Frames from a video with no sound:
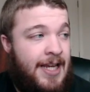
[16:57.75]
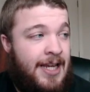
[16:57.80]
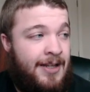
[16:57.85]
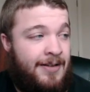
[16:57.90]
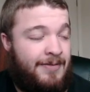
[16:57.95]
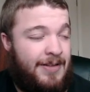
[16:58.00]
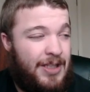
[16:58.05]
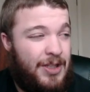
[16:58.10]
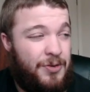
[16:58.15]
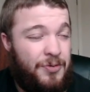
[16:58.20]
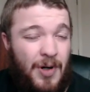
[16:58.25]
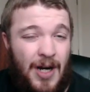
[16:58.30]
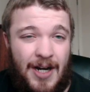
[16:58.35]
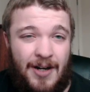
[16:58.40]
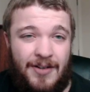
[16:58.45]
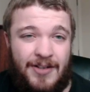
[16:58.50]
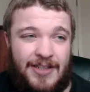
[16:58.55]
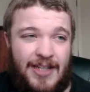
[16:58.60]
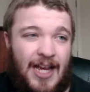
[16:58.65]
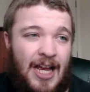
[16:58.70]
And the
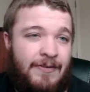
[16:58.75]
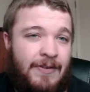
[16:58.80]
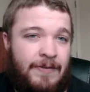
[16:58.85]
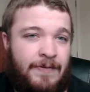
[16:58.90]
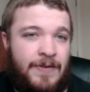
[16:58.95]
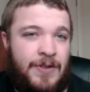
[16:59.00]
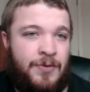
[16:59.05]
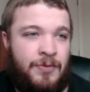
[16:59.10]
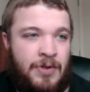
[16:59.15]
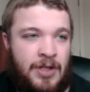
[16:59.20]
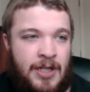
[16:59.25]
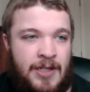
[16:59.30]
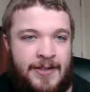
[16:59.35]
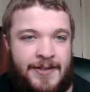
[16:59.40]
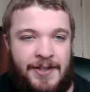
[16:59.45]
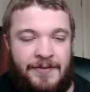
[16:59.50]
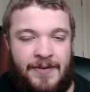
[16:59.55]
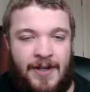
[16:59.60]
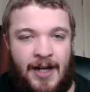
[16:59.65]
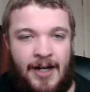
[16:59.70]
Raiders have a few needs.
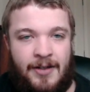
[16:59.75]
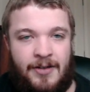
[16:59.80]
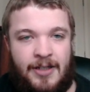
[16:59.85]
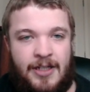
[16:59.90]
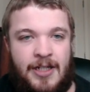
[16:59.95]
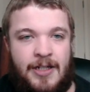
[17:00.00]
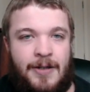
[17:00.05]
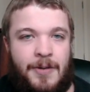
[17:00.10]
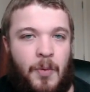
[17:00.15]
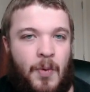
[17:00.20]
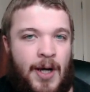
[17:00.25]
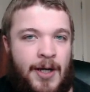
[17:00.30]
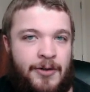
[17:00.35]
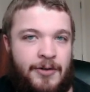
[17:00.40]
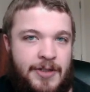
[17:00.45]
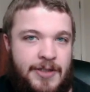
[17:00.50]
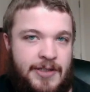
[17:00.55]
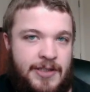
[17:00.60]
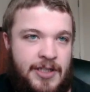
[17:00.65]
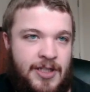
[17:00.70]
They've got a need at wide
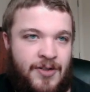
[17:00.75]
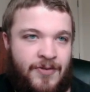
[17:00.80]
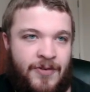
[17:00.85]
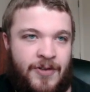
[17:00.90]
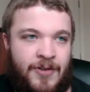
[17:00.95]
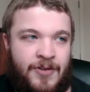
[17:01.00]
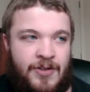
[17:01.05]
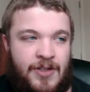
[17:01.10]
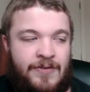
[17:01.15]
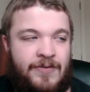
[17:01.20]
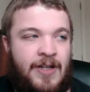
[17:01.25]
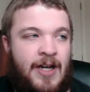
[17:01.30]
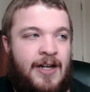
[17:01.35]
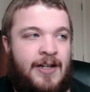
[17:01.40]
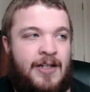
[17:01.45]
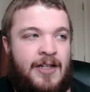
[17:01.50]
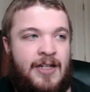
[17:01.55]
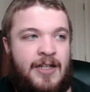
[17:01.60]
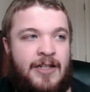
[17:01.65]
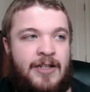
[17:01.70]
receiver. They've got
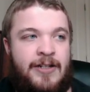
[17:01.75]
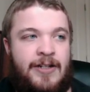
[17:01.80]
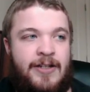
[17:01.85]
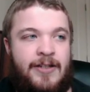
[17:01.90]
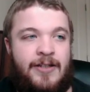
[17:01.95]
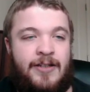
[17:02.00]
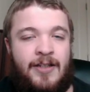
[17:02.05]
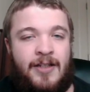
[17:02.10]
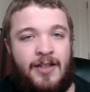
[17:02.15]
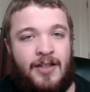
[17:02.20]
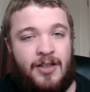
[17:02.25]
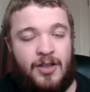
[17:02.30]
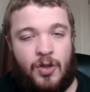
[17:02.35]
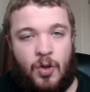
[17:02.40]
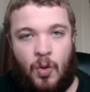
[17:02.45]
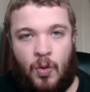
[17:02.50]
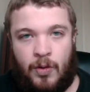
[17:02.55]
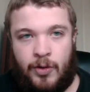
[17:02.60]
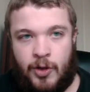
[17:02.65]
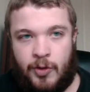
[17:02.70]
a need at
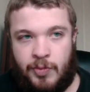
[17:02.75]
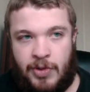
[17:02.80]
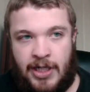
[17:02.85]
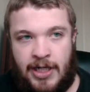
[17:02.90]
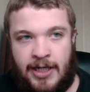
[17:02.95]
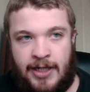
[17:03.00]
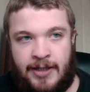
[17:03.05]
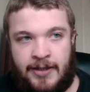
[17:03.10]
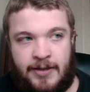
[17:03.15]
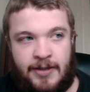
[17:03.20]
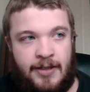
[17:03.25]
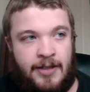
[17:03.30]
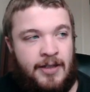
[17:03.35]
cornerback.